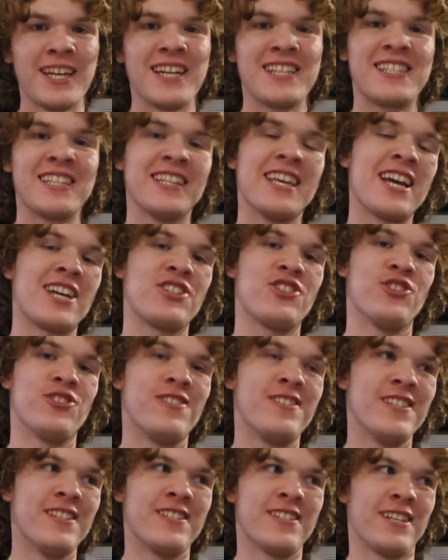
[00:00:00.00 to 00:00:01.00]
It's election
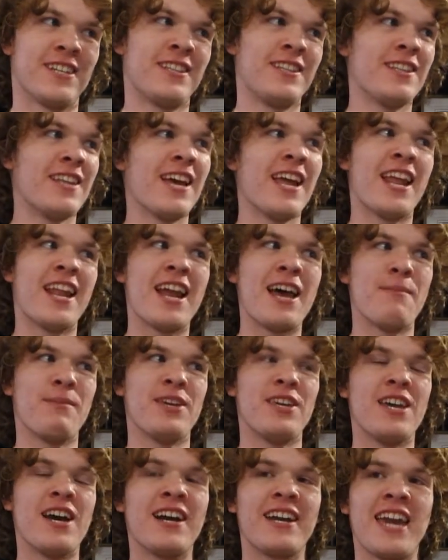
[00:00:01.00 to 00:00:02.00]
season, and I'm a
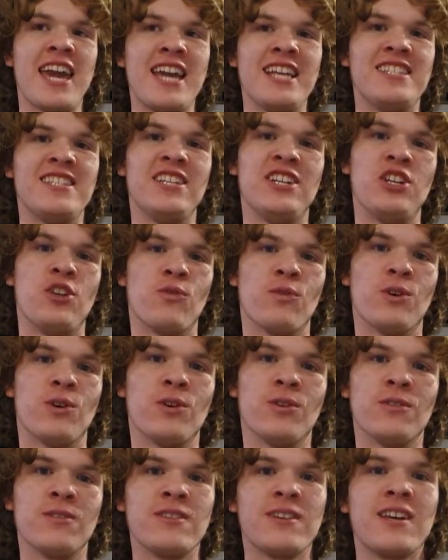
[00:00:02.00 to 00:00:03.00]
young 18 year
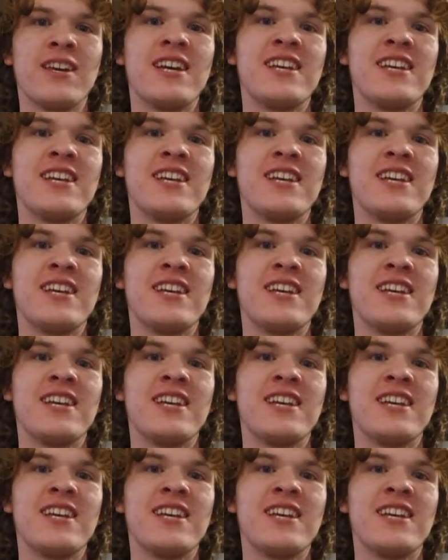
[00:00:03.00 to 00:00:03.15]
old